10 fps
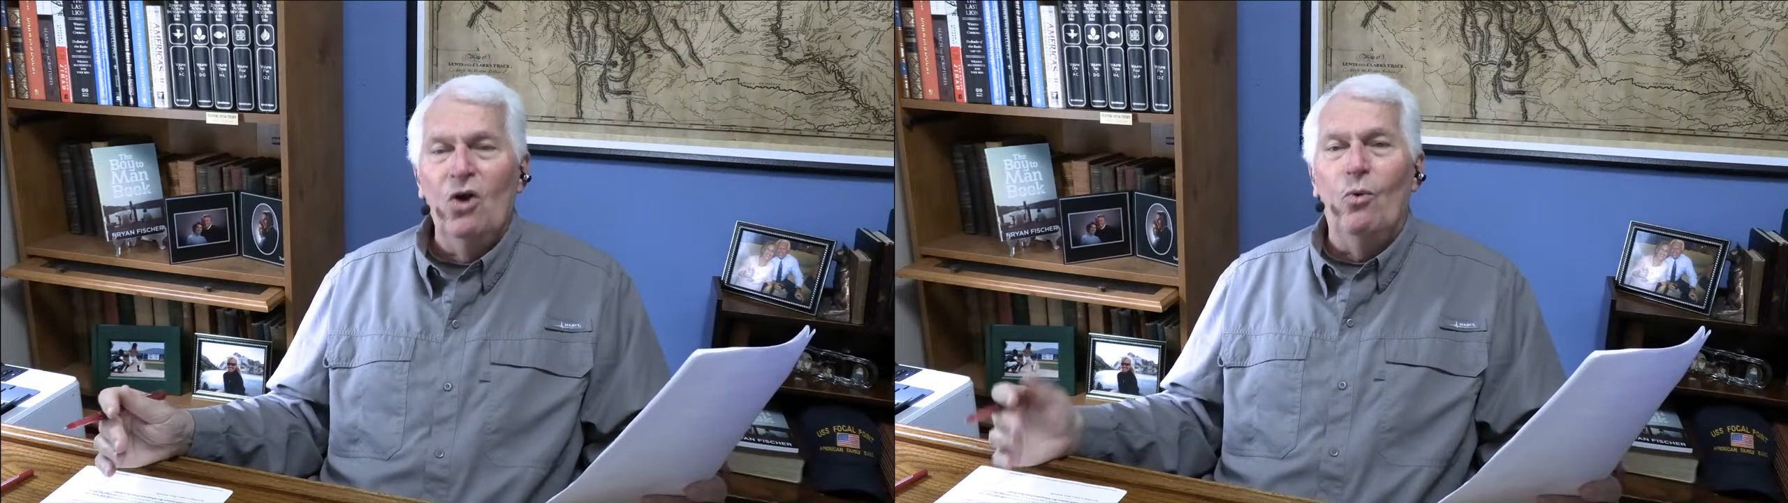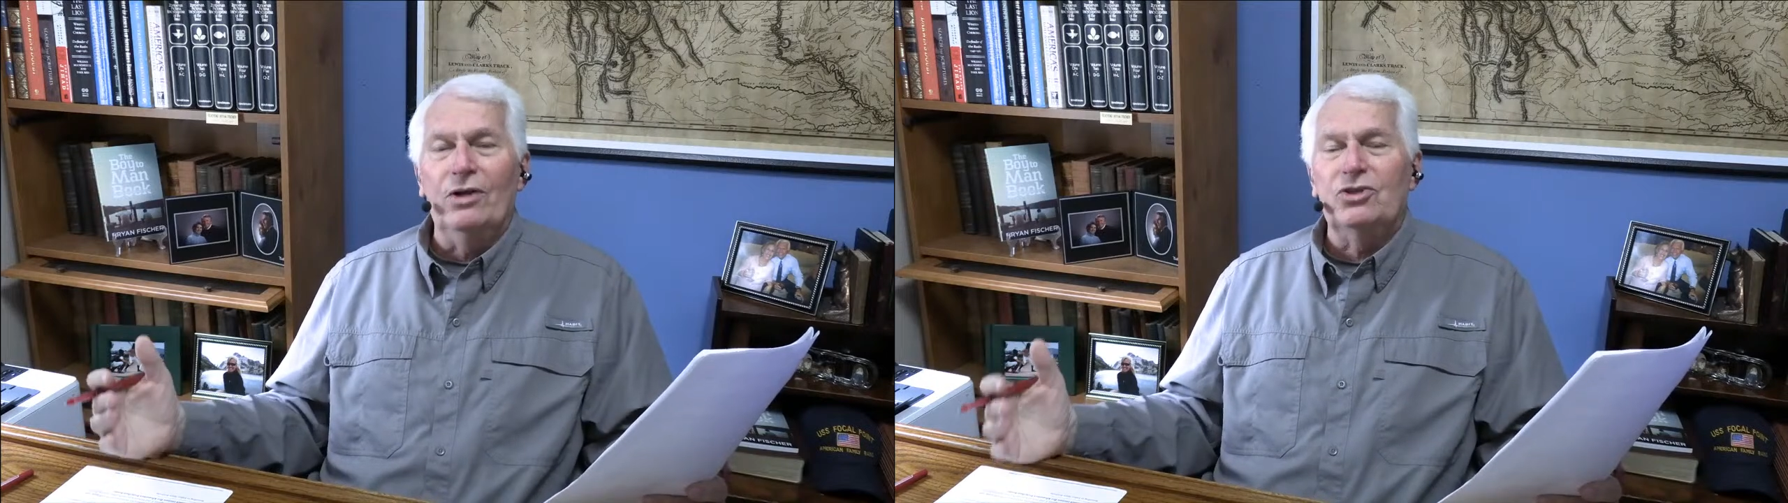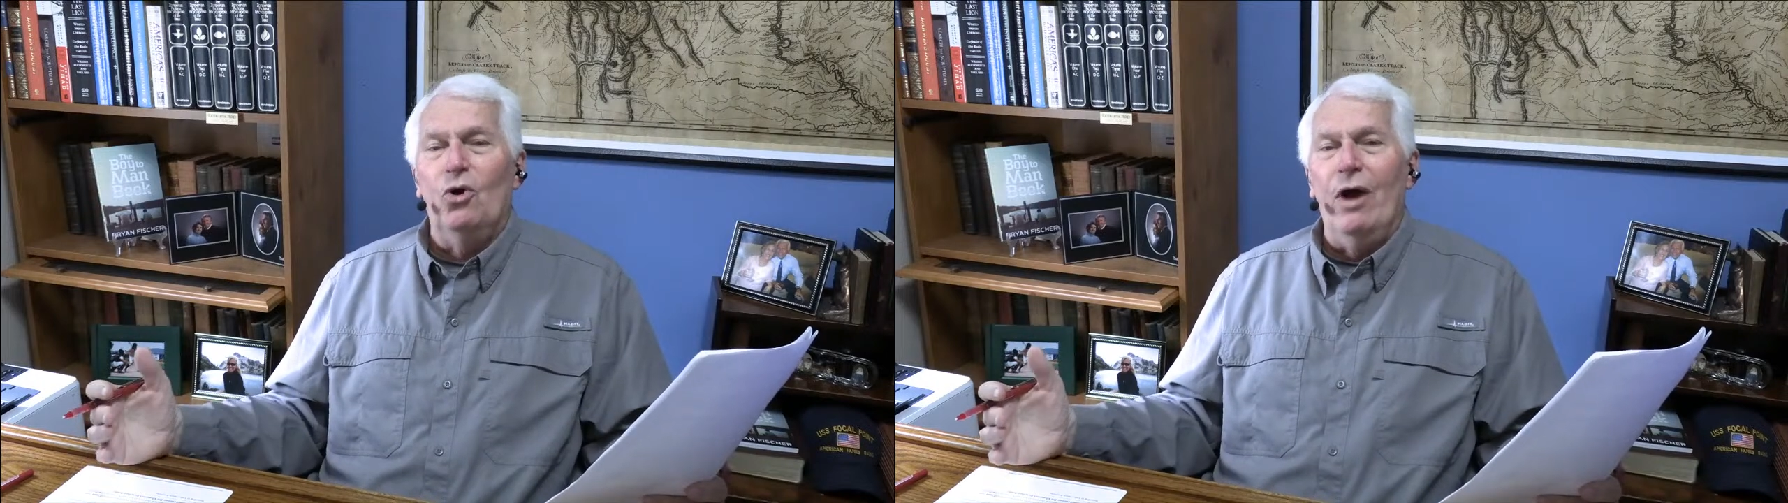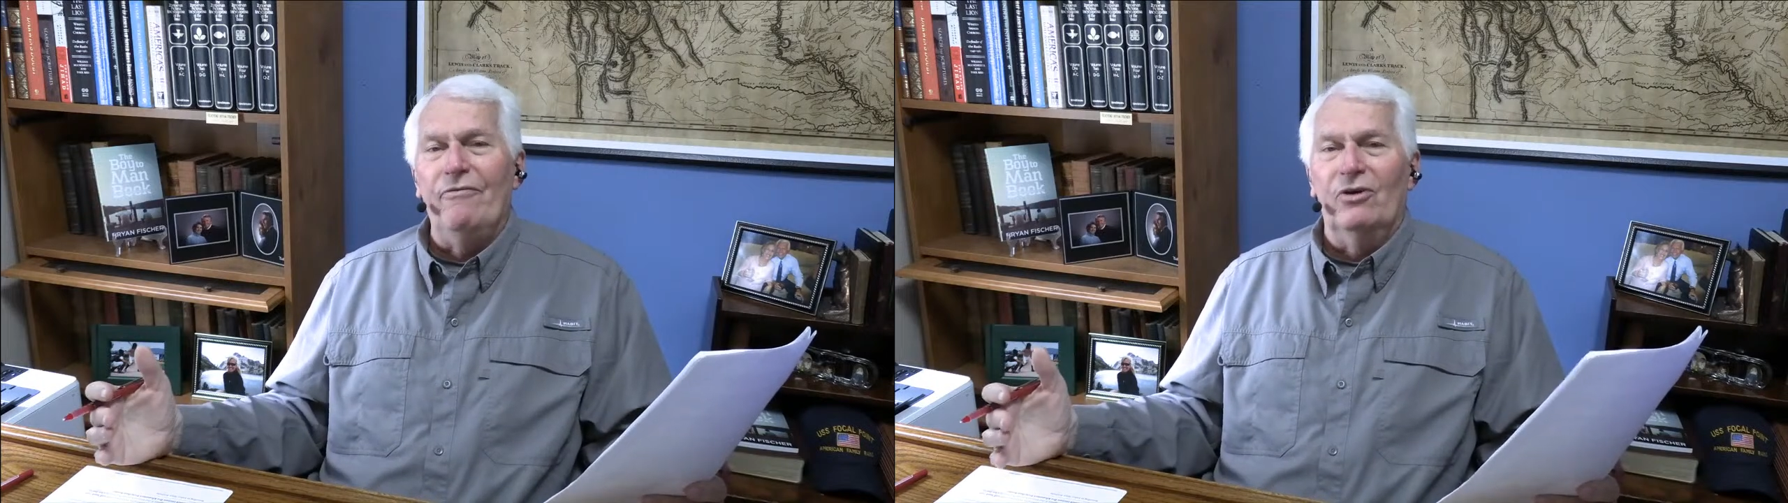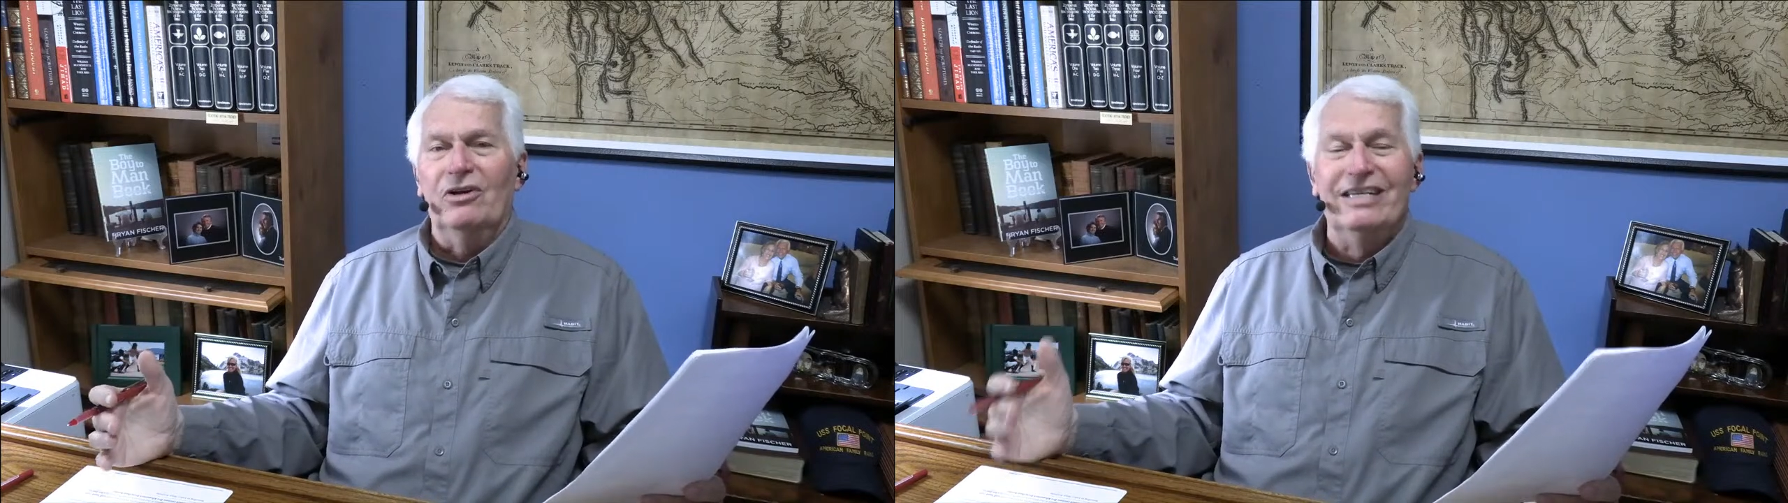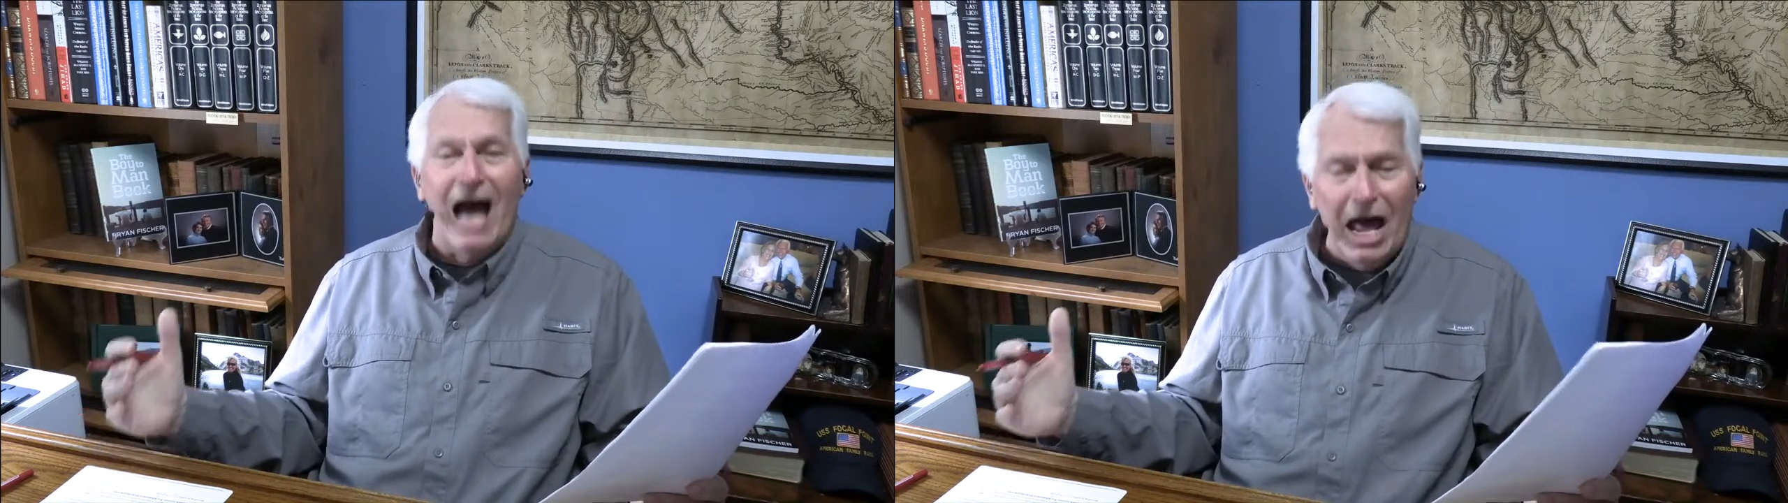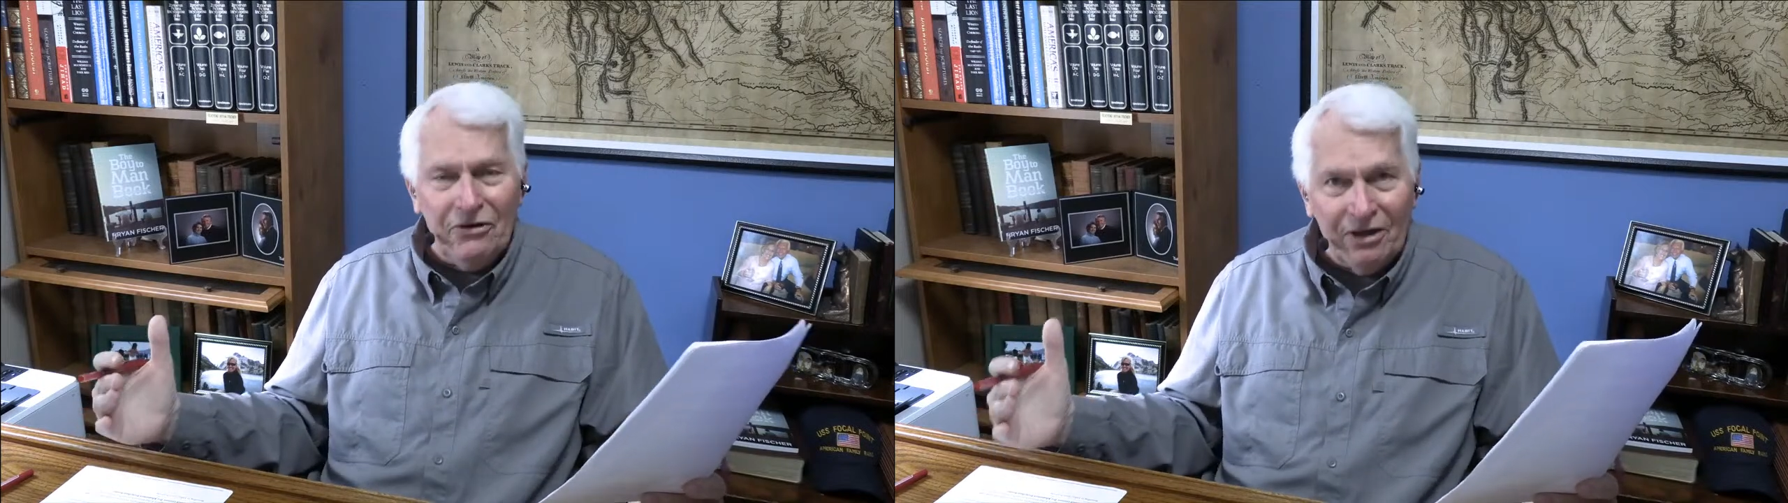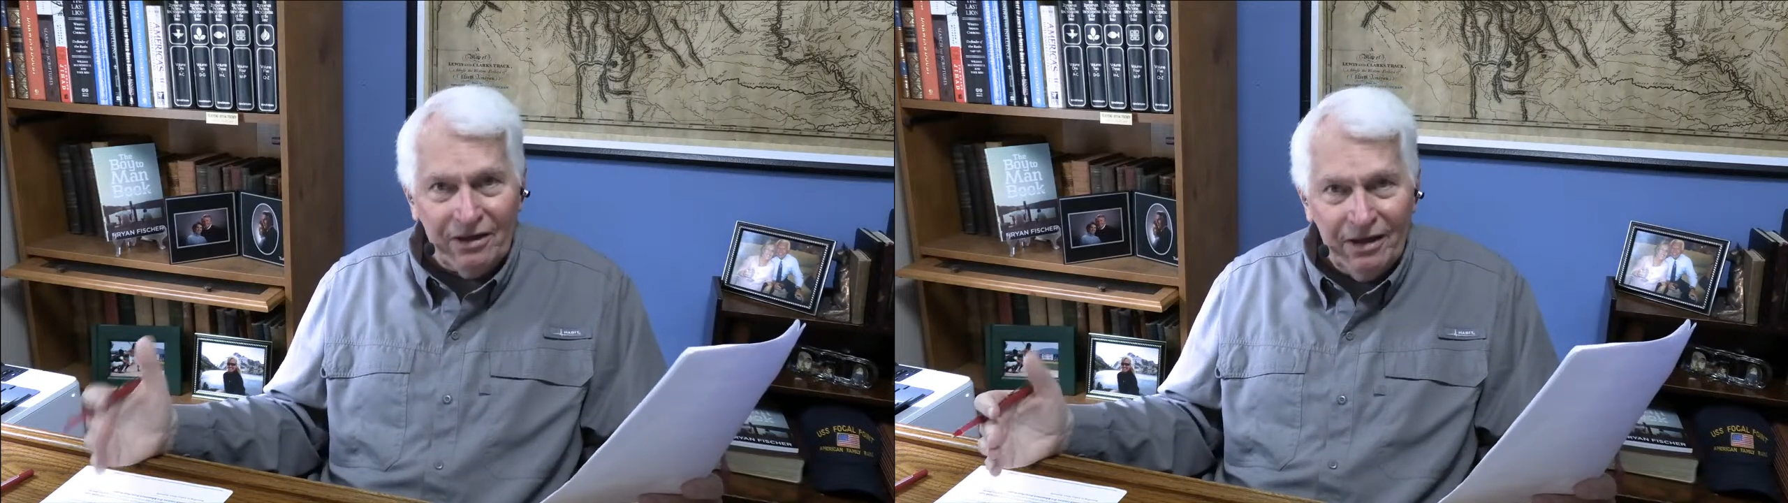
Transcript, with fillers: whatsoever. None.